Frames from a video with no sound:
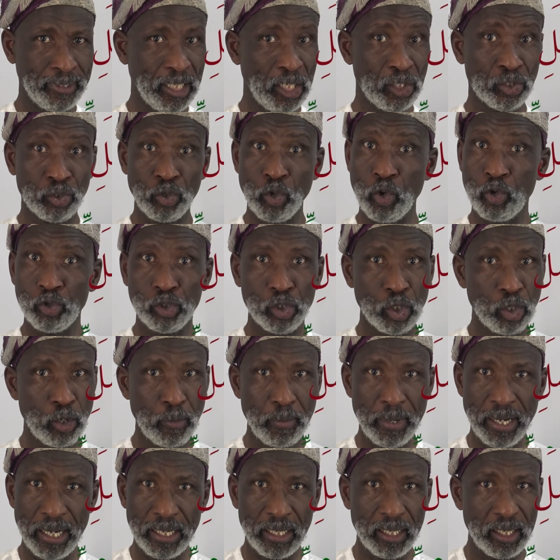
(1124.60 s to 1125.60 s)
Social
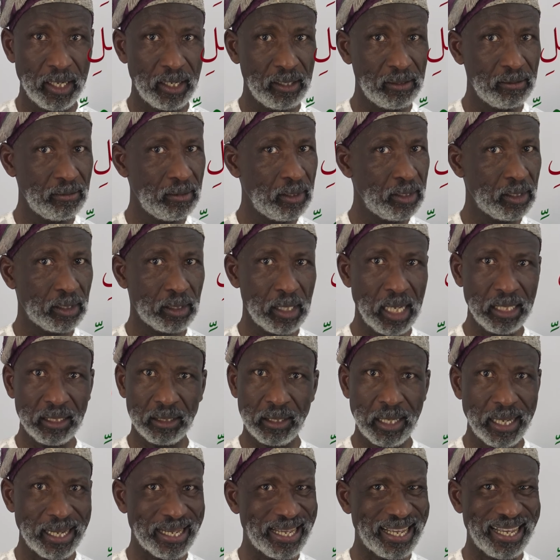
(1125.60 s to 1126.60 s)
media, it
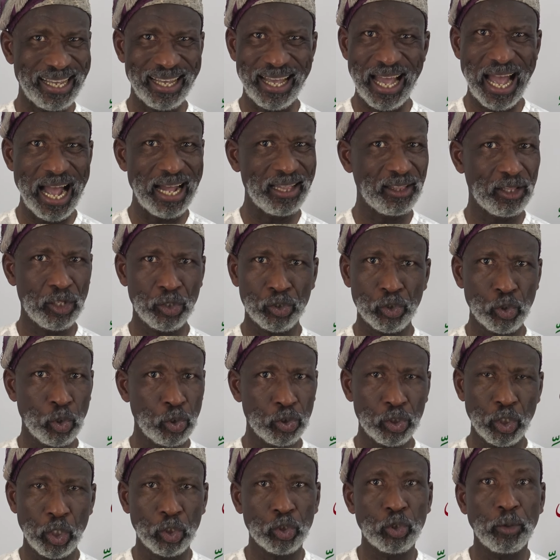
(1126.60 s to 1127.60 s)
sounds like
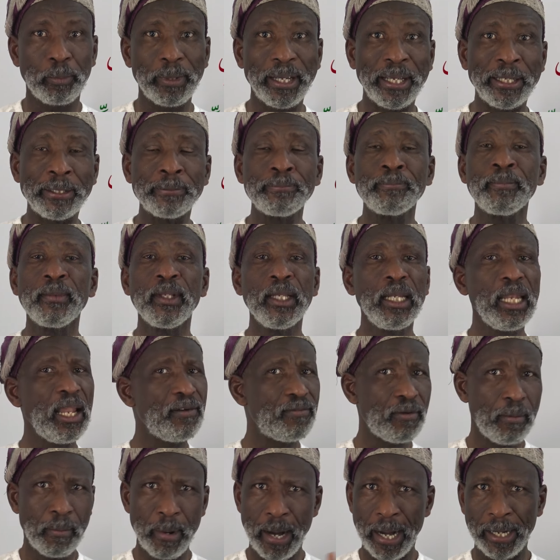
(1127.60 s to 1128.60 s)
anti-social to me.
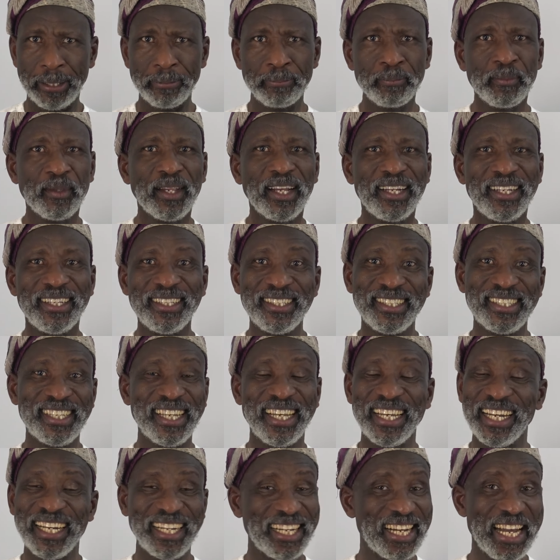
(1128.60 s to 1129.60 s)
Never mind.
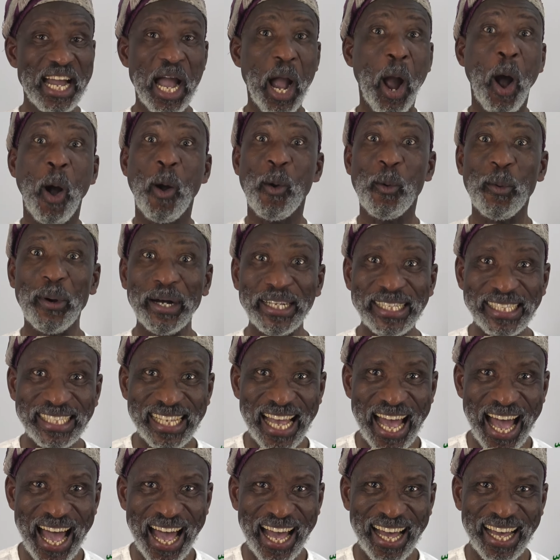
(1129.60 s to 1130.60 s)

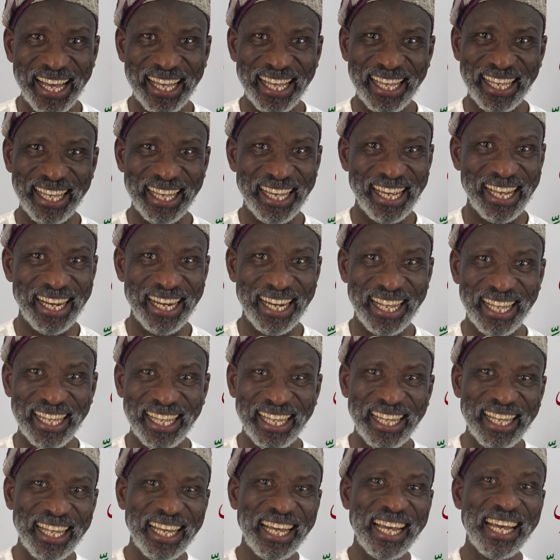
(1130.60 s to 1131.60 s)

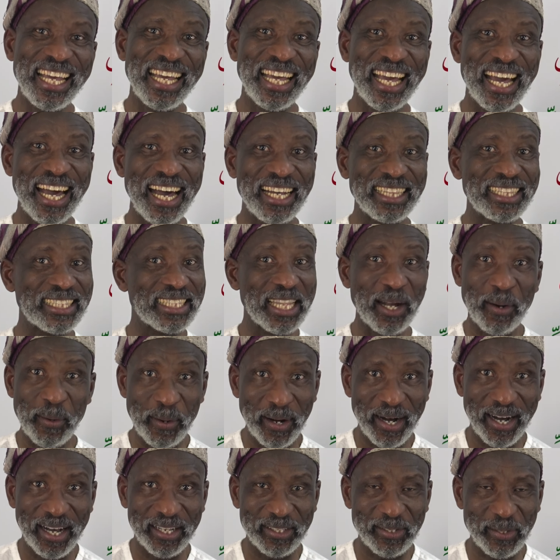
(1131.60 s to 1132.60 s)
Wasaili
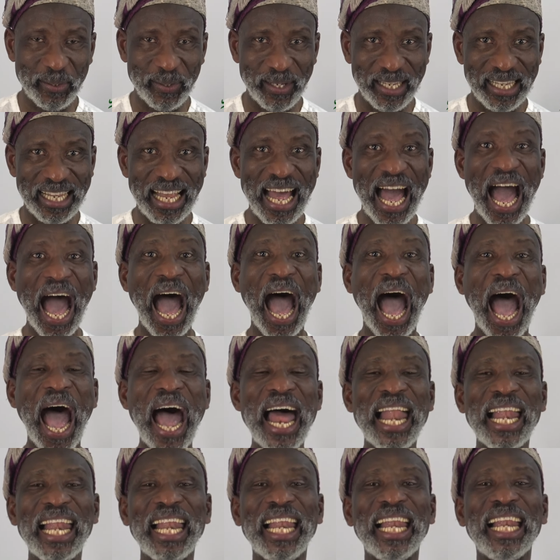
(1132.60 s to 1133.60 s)
at-tawasul
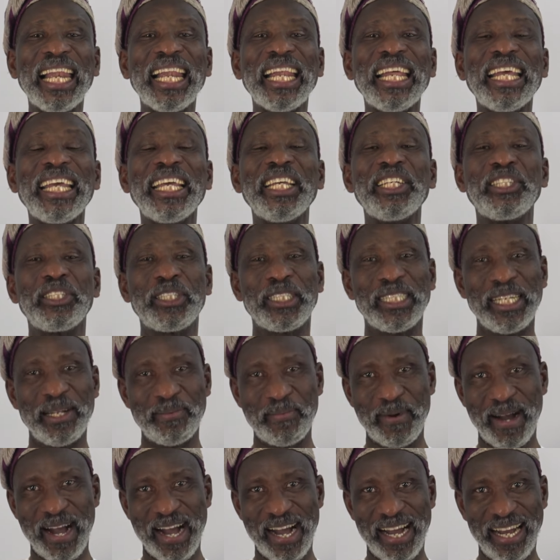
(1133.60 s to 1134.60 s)

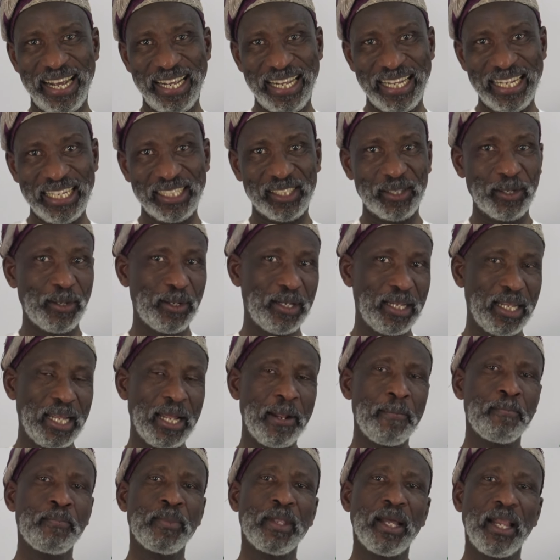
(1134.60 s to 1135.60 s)
al-ijtima'i. So
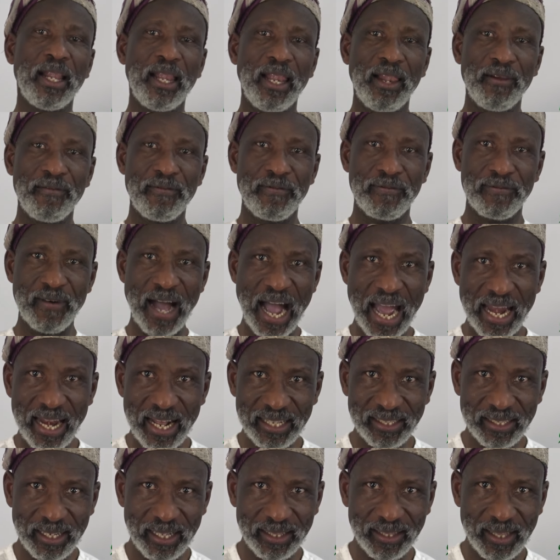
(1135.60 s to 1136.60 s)
the
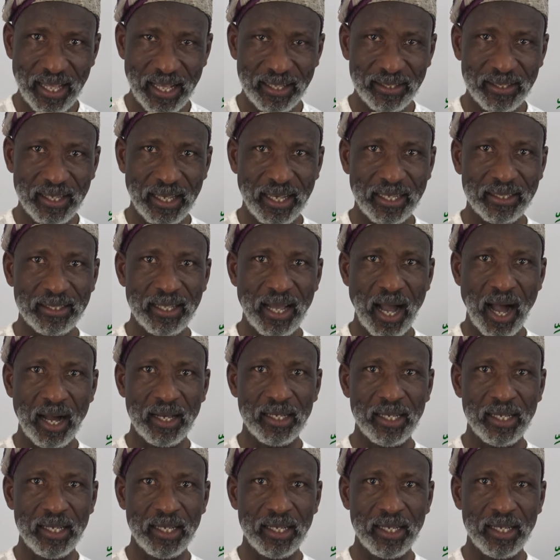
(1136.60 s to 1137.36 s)
final sentence is